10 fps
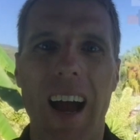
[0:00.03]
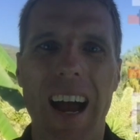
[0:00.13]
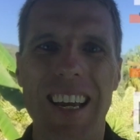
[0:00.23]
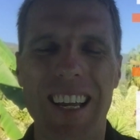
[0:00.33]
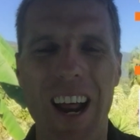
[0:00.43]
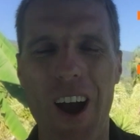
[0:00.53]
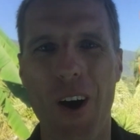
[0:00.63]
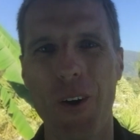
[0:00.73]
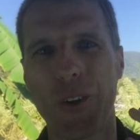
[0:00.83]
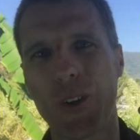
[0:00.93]
Hey, g'day. I
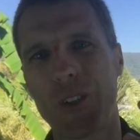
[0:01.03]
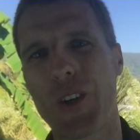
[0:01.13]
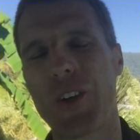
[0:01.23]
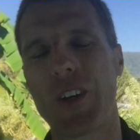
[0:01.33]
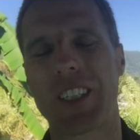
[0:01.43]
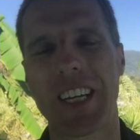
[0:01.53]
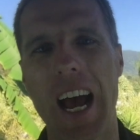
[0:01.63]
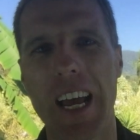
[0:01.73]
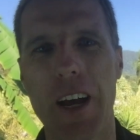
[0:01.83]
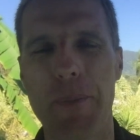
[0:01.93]
want to talk to you
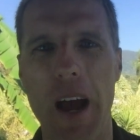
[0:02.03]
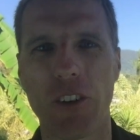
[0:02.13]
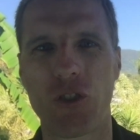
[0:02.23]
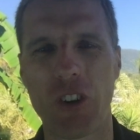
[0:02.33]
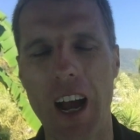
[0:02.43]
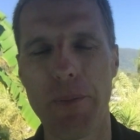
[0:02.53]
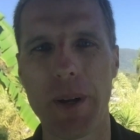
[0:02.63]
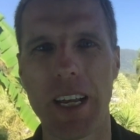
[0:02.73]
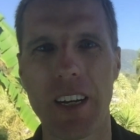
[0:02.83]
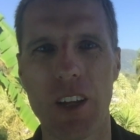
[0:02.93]
today about
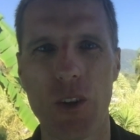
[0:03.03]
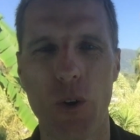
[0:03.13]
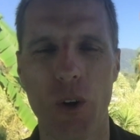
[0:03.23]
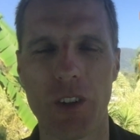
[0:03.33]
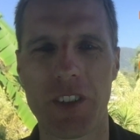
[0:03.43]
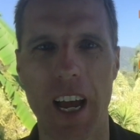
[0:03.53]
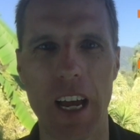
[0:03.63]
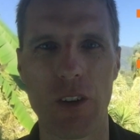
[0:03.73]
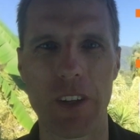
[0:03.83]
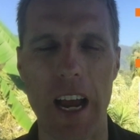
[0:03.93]
sharpening your
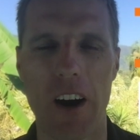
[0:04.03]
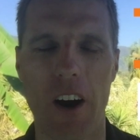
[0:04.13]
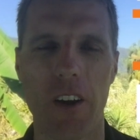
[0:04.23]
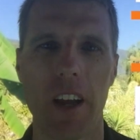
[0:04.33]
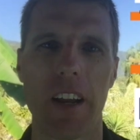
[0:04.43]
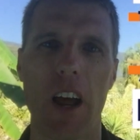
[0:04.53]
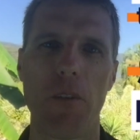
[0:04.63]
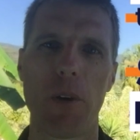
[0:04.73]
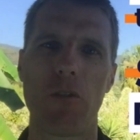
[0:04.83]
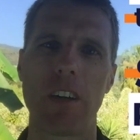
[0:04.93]
sales arrow. Now,
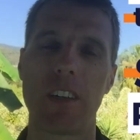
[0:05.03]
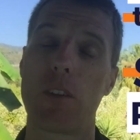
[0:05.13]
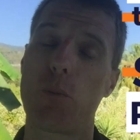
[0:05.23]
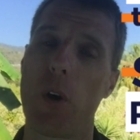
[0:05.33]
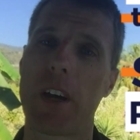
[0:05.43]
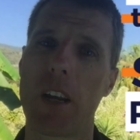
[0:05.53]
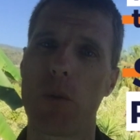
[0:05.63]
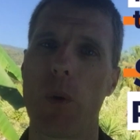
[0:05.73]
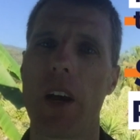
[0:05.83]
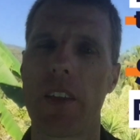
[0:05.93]
I've been recently
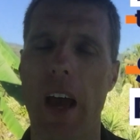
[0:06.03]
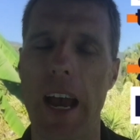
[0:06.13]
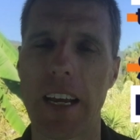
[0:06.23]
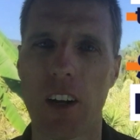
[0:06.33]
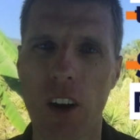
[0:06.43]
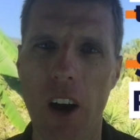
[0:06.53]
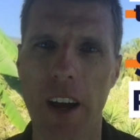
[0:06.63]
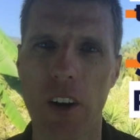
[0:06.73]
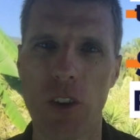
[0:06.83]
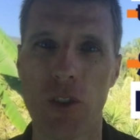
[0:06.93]
working with a
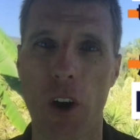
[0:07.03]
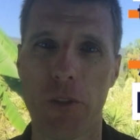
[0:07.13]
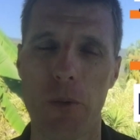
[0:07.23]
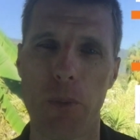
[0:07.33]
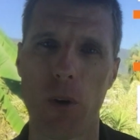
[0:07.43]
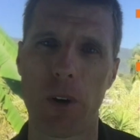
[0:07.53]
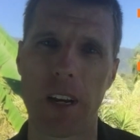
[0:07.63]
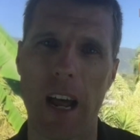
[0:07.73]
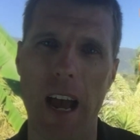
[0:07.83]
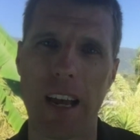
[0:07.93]
client who's gone from
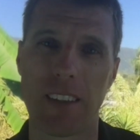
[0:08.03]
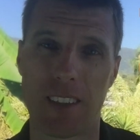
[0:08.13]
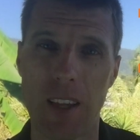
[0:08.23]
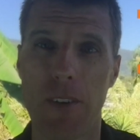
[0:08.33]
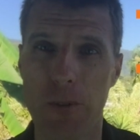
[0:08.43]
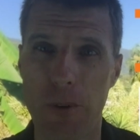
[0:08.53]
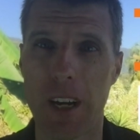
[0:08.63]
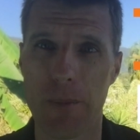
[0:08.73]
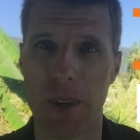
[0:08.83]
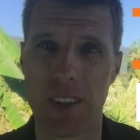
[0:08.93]
building a
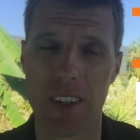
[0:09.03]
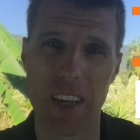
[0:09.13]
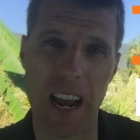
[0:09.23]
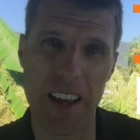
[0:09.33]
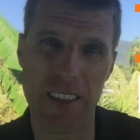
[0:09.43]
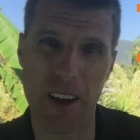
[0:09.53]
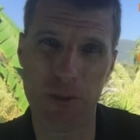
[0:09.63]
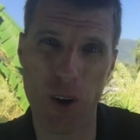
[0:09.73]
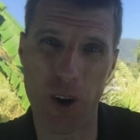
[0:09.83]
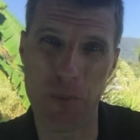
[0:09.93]
seven-figure business and
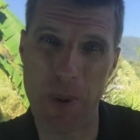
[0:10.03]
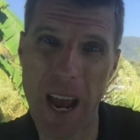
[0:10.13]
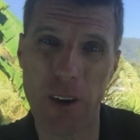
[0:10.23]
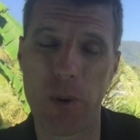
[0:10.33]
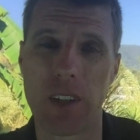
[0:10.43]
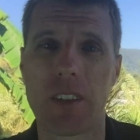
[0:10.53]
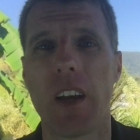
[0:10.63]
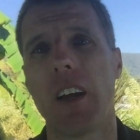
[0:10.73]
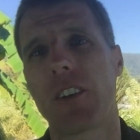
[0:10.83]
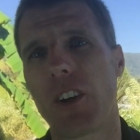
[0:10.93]
they've gone backwards
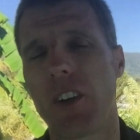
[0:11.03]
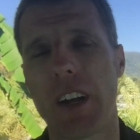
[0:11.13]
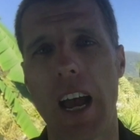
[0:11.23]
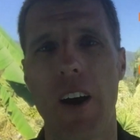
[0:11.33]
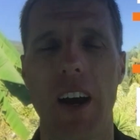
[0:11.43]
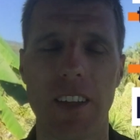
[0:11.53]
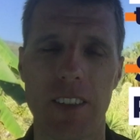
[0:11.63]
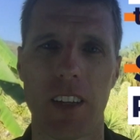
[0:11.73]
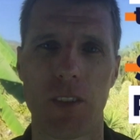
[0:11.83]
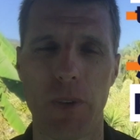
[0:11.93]
to now a
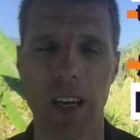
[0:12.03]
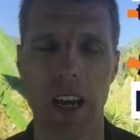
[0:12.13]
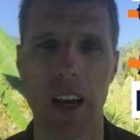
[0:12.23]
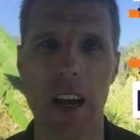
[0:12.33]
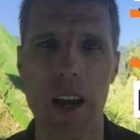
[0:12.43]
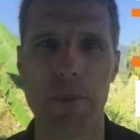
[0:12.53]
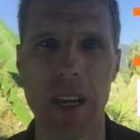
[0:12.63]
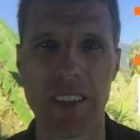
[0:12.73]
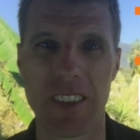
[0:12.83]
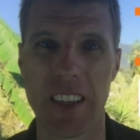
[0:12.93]
six-figure
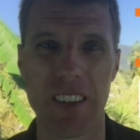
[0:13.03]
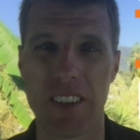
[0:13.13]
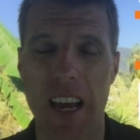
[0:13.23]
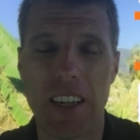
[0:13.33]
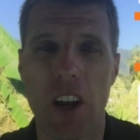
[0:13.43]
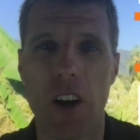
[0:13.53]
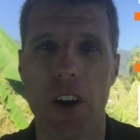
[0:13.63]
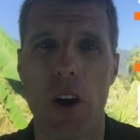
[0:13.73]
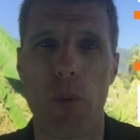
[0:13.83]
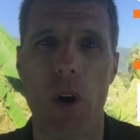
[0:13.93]
business, and they don't
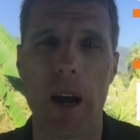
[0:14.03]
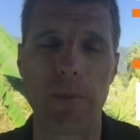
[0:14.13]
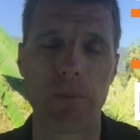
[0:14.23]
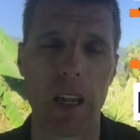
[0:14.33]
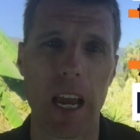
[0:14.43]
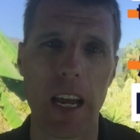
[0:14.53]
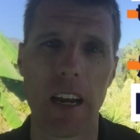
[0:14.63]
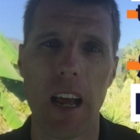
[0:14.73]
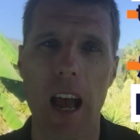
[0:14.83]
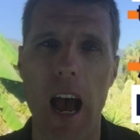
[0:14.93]
know why. And
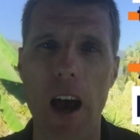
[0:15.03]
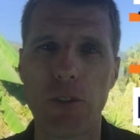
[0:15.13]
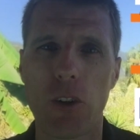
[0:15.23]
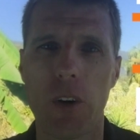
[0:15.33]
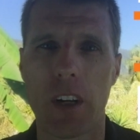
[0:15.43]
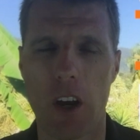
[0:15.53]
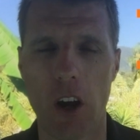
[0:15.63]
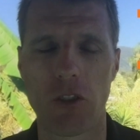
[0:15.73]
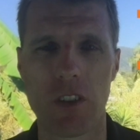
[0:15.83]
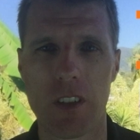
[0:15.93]
after doing a
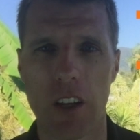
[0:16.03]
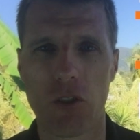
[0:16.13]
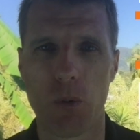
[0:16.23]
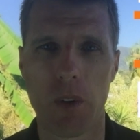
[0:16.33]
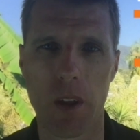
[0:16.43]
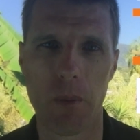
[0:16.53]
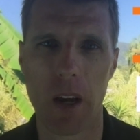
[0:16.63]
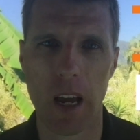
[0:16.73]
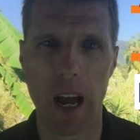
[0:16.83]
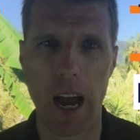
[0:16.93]
coaching session with them,
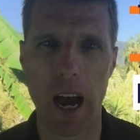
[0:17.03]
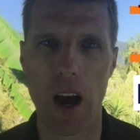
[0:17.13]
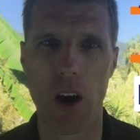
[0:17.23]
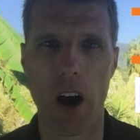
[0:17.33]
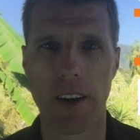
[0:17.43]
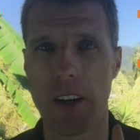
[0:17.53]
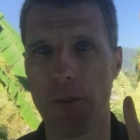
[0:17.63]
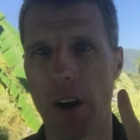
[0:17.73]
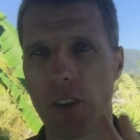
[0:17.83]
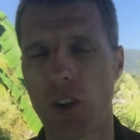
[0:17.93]
I
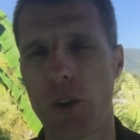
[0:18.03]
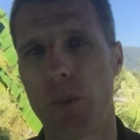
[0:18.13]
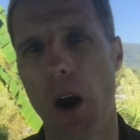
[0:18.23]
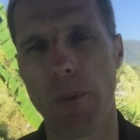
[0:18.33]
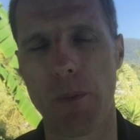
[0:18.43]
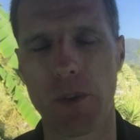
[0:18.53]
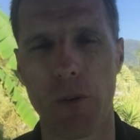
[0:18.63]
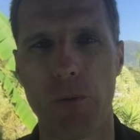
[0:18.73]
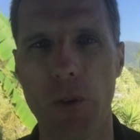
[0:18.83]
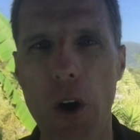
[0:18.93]
identified two problems. The
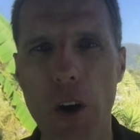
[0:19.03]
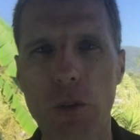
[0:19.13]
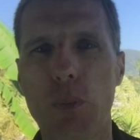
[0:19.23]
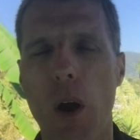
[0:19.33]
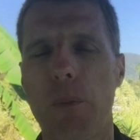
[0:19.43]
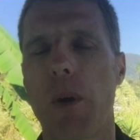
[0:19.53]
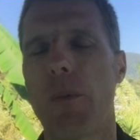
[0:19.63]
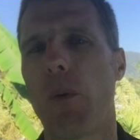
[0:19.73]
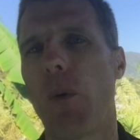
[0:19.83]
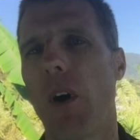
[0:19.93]
first
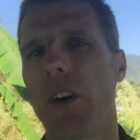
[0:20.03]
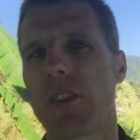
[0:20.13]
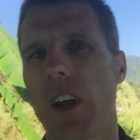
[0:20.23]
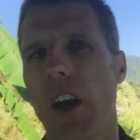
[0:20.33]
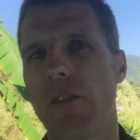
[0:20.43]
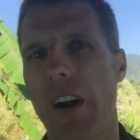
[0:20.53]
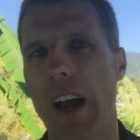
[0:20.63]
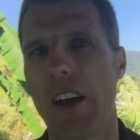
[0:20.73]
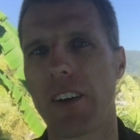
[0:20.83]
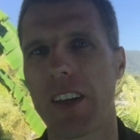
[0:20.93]
problem was
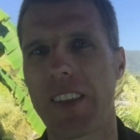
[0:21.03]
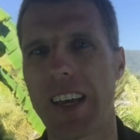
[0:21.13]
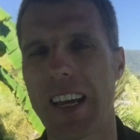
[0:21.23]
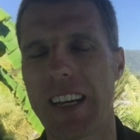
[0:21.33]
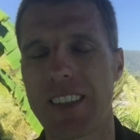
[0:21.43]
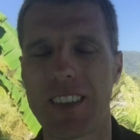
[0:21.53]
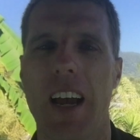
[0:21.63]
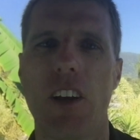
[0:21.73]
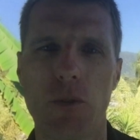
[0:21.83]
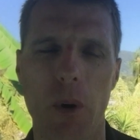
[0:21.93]
around their
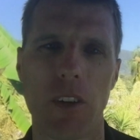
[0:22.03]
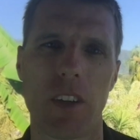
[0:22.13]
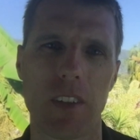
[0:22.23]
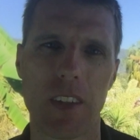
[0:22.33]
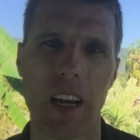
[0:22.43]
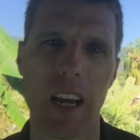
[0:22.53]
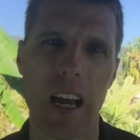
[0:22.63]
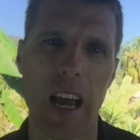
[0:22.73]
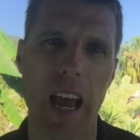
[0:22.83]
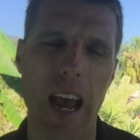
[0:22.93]
sales process,
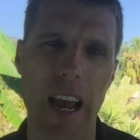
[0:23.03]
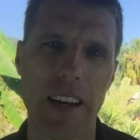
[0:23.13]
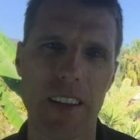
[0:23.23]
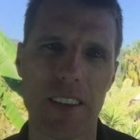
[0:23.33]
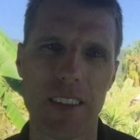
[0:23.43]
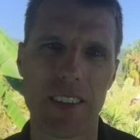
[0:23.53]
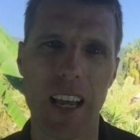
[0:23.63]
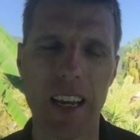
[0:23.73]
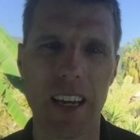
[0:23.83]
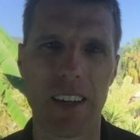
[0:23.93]
and the
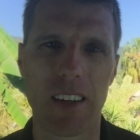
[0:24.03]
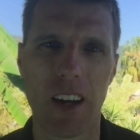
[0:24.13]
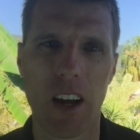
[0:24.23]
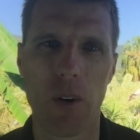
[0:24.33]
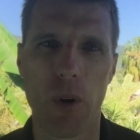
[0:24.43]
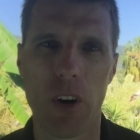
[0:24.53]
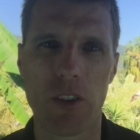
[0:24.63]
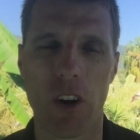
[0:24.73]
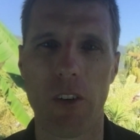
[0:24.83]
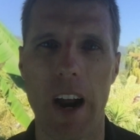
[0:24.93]
second was
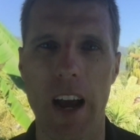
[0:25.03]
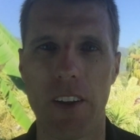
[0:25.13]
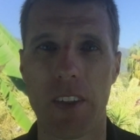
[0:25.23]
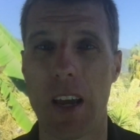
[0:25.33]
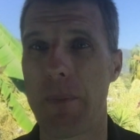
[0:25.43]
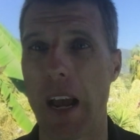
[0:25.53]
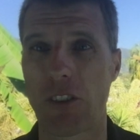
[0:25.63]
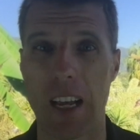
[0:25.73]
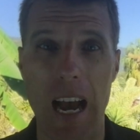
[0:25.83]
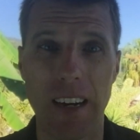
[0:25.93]
around them
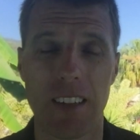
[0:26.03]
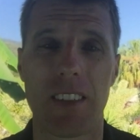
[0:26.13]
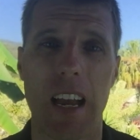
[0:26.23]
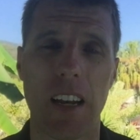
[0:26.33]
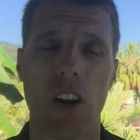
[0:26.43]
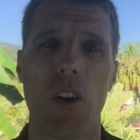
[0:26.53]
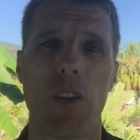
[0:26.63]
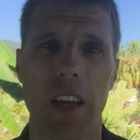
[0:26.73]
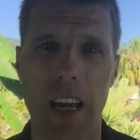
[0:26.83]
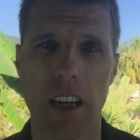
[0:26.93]
actually understanding who
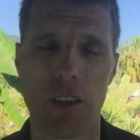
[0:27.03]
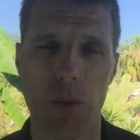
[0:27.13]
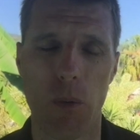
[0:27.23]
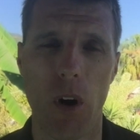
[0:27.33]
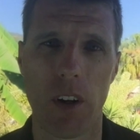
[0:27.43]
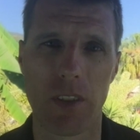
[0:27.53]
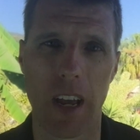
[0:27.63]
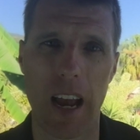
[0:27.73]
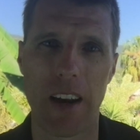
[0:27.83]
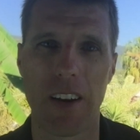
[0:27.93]
their customer was
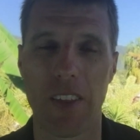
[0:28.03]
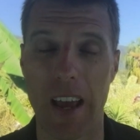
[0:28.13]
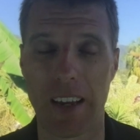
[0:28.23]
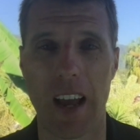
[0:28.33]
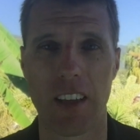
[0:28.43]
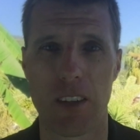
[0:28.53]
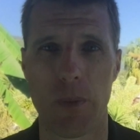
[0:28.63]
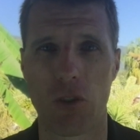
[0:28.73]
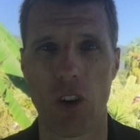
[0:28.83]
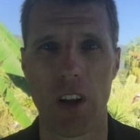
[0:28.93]
and that
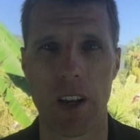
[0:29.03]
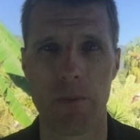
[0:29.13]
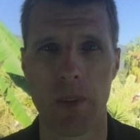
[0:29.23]
customer journey.